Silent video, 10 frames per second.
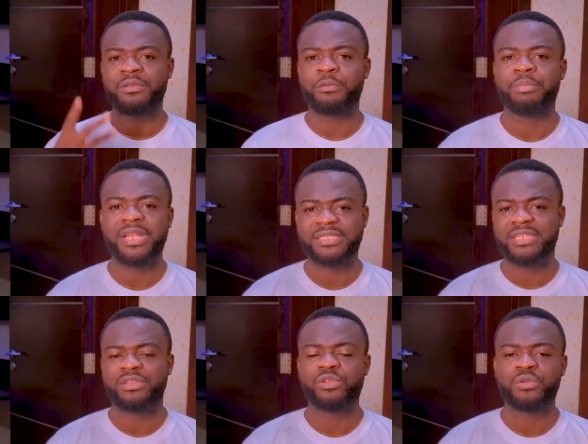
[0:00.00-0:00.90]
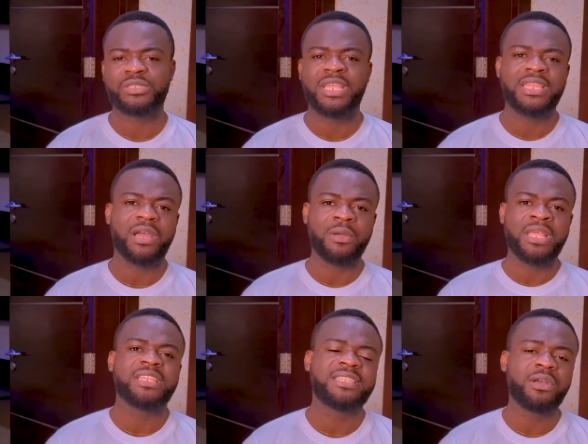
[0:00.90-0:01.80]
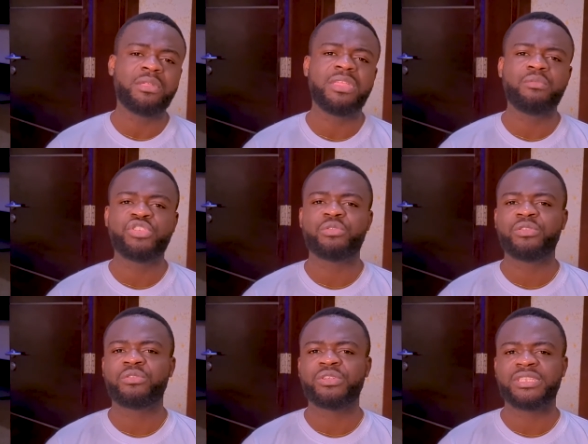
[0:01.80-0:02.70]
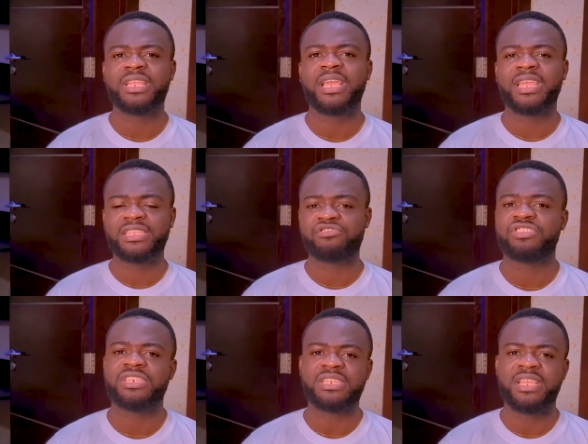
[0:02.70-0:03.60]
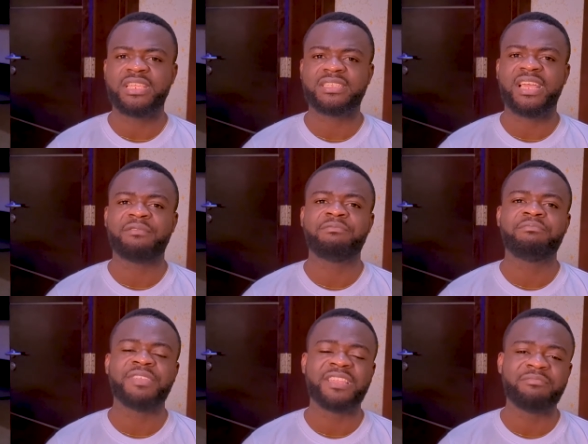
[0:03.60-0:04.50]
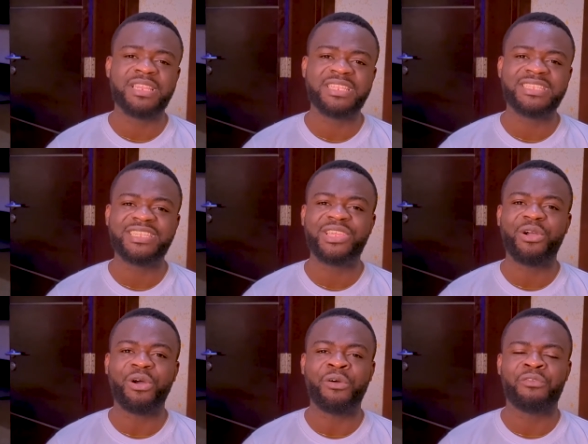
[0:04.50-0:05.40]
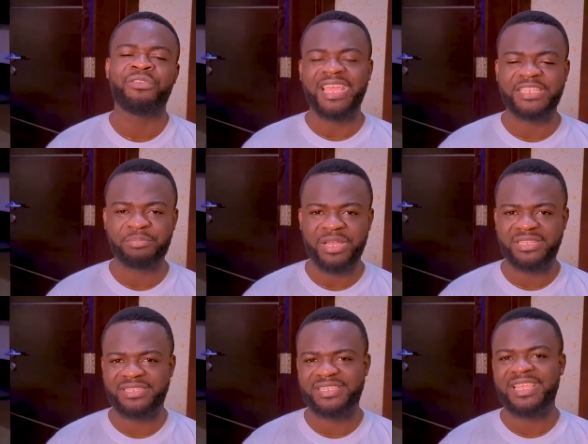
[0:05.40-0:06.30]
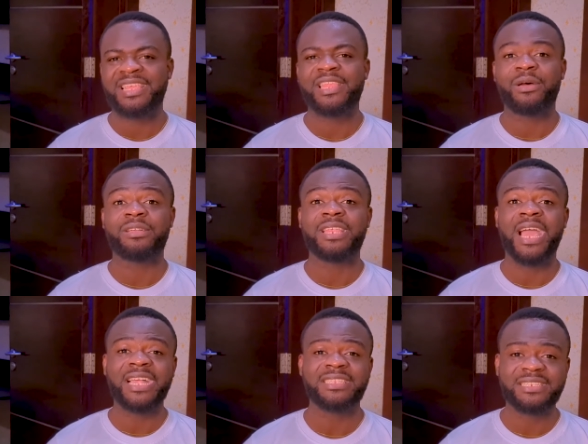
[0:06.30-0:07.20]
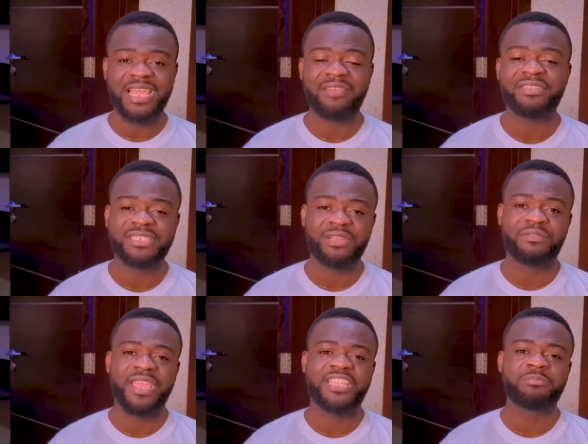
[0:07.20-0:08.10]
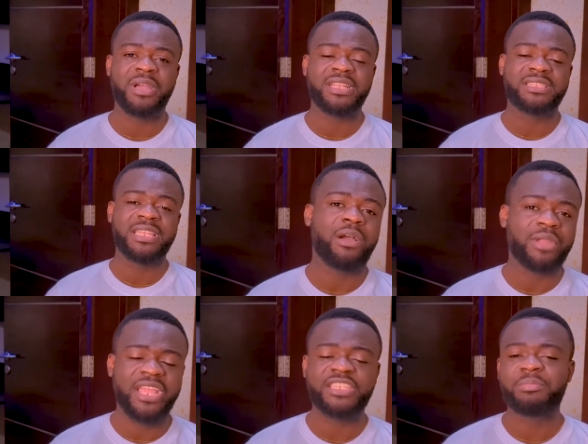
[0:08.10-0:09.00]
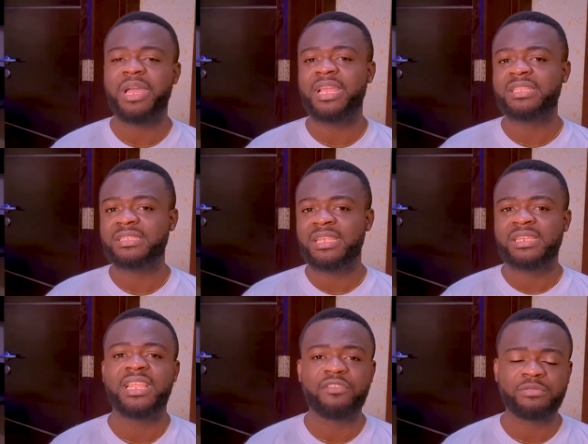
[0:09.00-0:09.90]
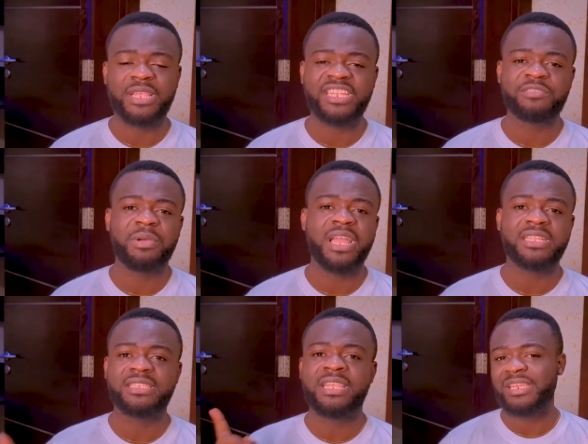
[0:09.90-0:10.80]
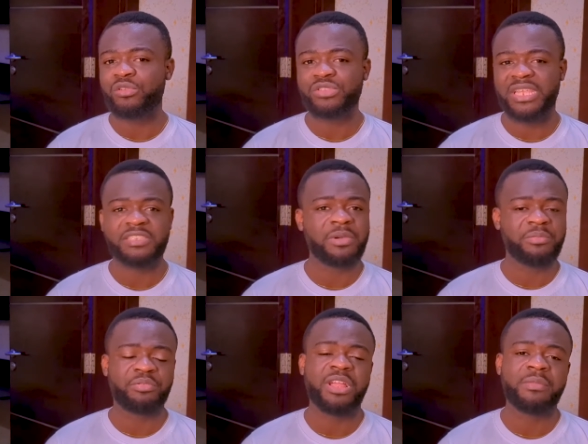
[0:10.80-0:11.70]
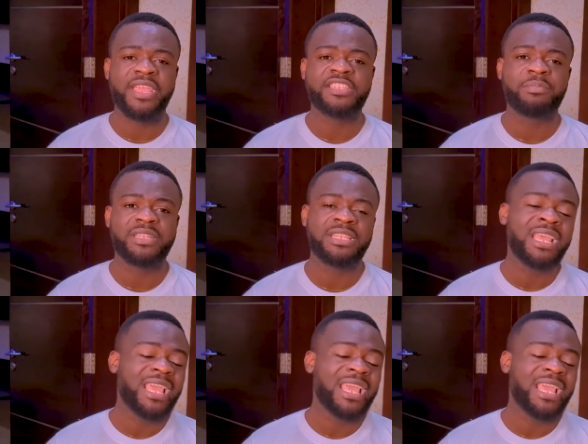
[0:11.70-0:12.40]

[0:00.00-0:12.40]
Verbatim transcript: your past notes. Now, the second thing which you want to consider getting the JTEC is availability of experts. Now, it has a diverse set of experts: cloud experts, DevOps experts, Linux experts, programming experts,